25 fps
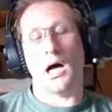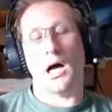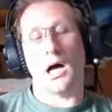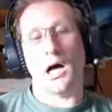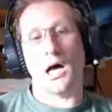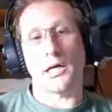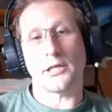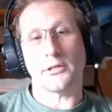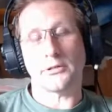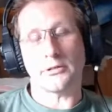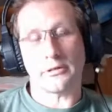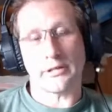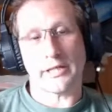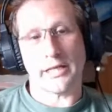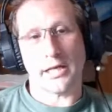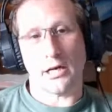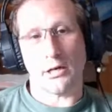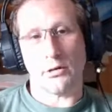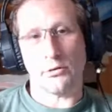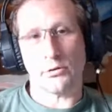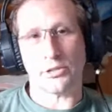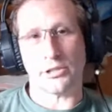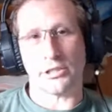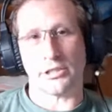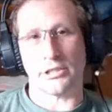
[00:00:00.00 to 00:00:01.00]
under the
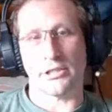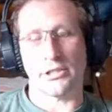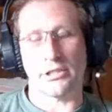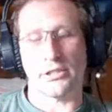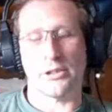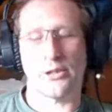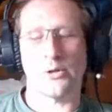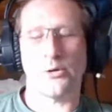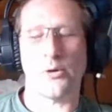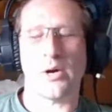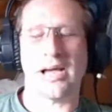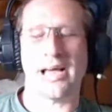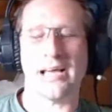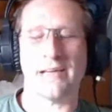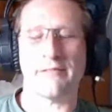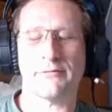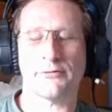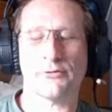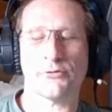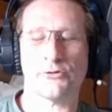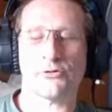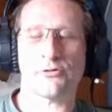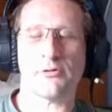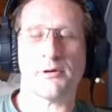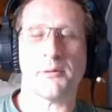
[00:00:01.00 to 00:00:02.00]
ocean, you
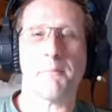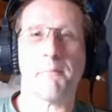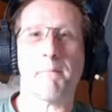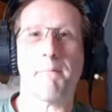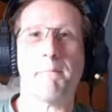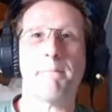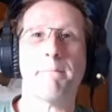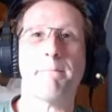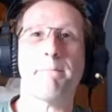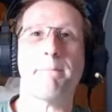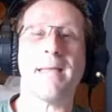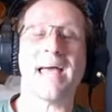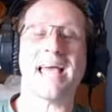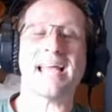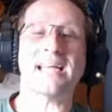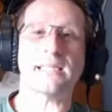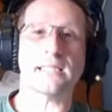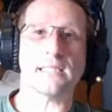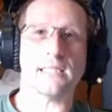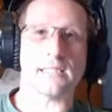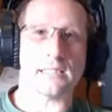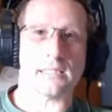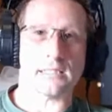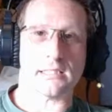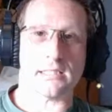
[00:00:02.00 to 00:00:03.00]
have
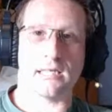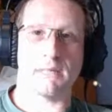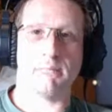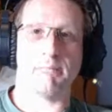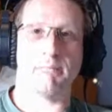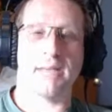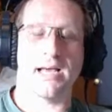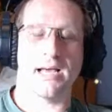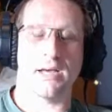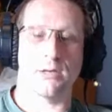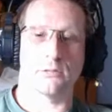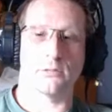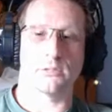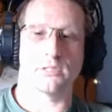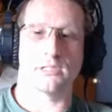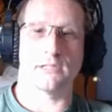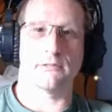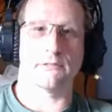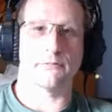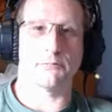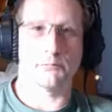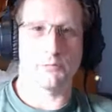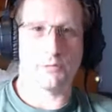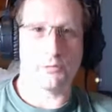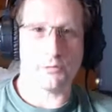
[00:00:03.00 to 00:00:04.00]
tremendous amount
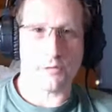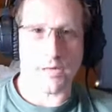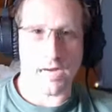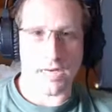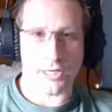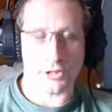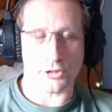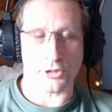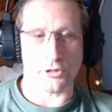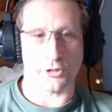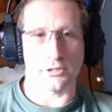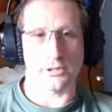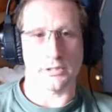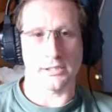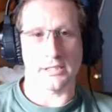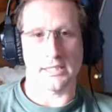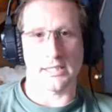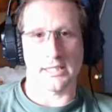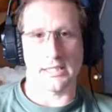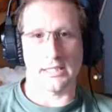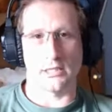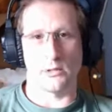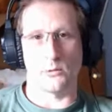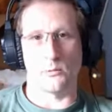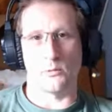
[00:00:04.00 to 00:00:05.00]
of pressure to
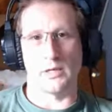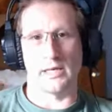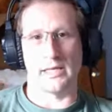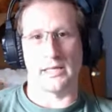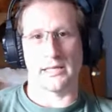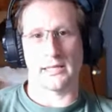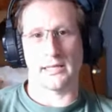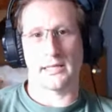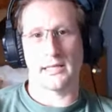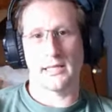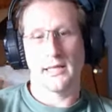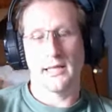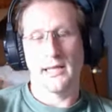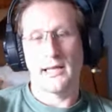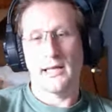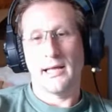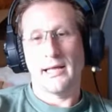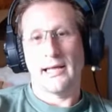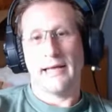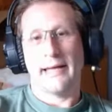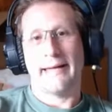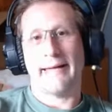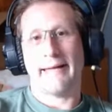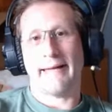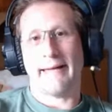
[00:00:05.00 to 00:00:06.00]
deal with.
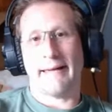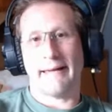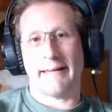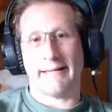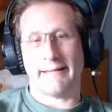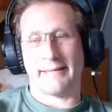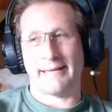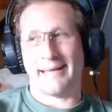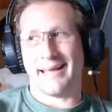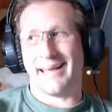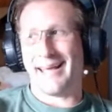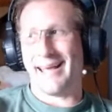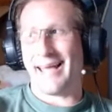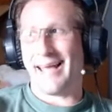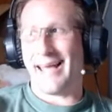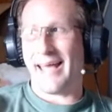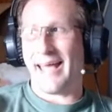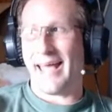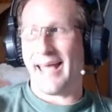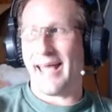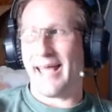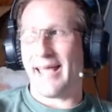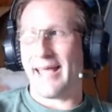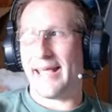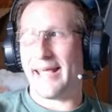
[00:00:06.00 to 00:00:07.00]
And
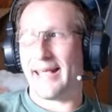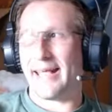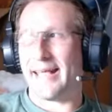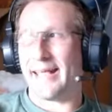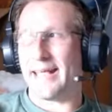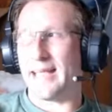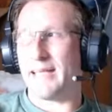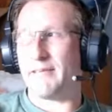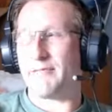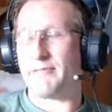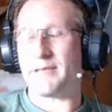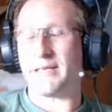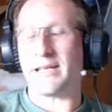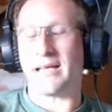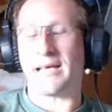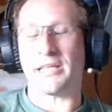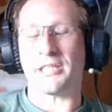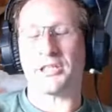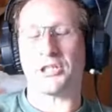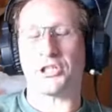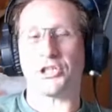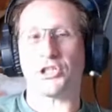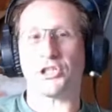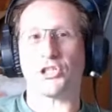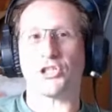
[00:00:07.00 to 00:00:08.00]
even a
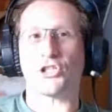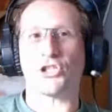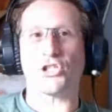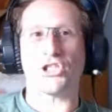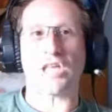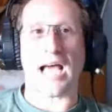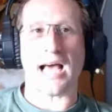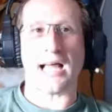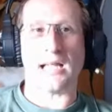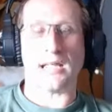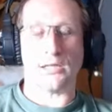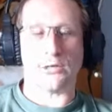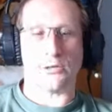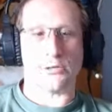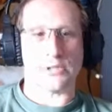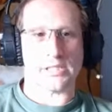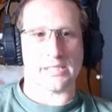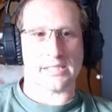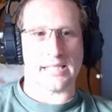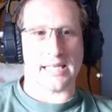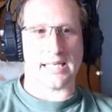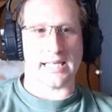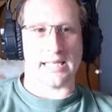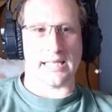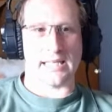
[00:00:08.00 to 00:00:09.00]
shallow
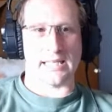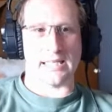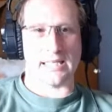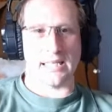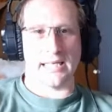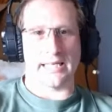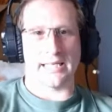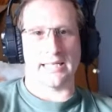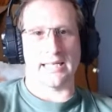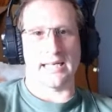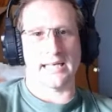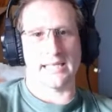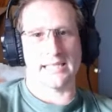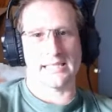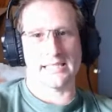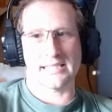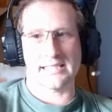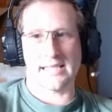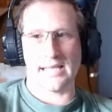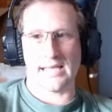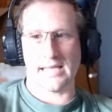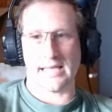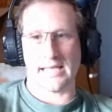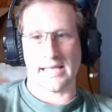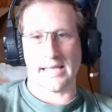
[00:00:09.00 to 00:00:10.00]
city, like a
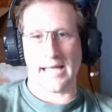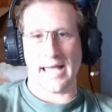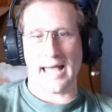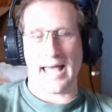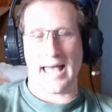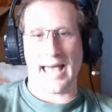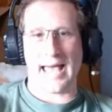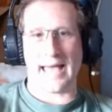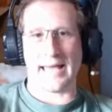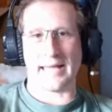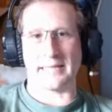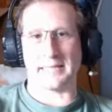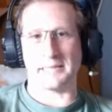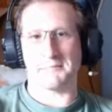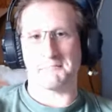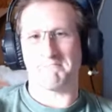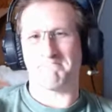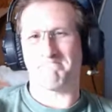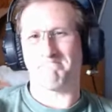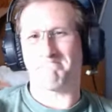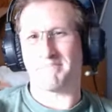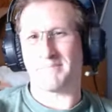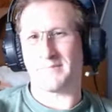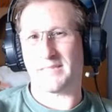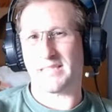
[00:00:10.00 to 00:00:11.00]
city at,
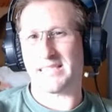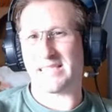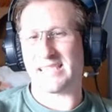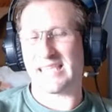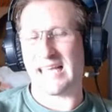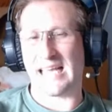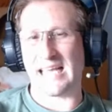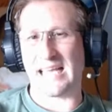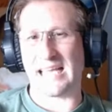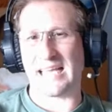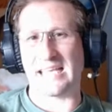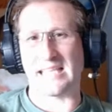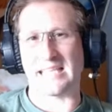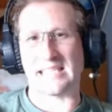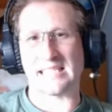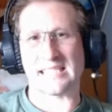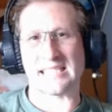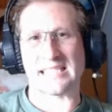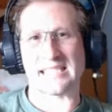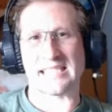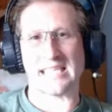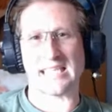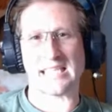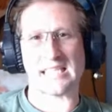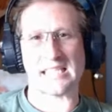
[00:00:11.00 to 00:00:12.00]
say,
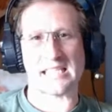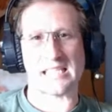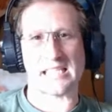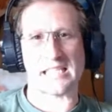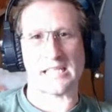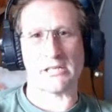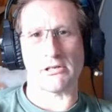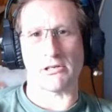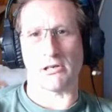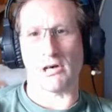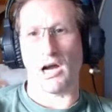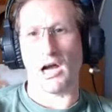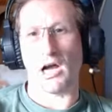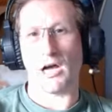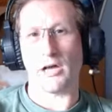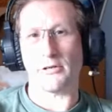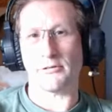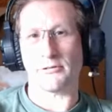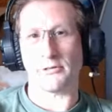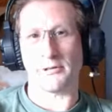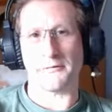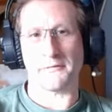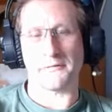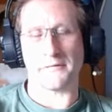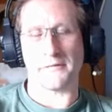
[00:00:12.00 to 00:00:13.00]
60 or
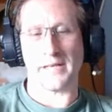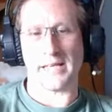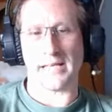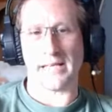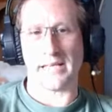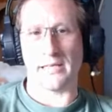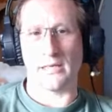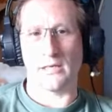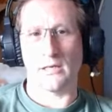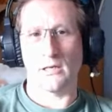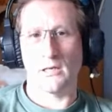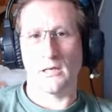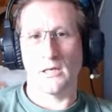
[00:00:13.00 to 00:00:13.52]
100 feet,